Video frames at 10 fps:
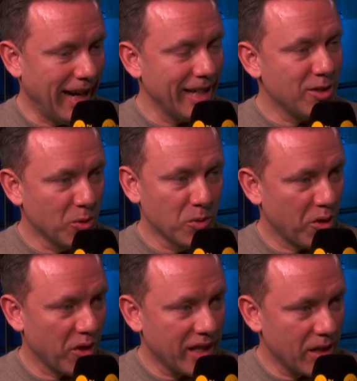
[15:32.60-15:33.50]
I don't
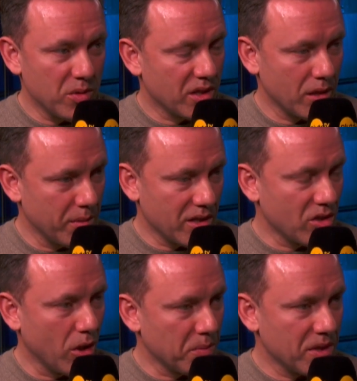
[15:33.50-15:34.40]
think he was going to be
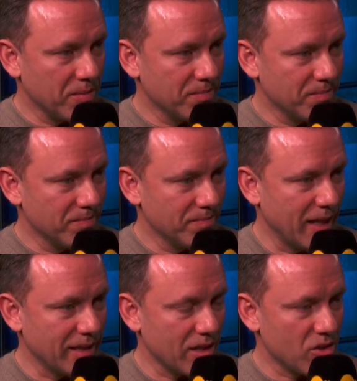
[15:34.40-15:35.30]
stopped
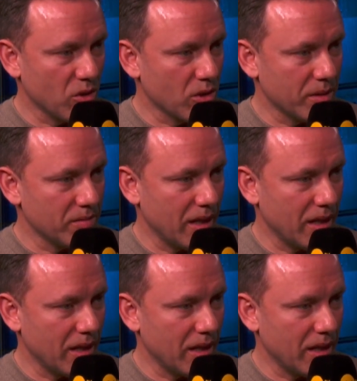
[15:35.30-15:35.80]
at that tournament.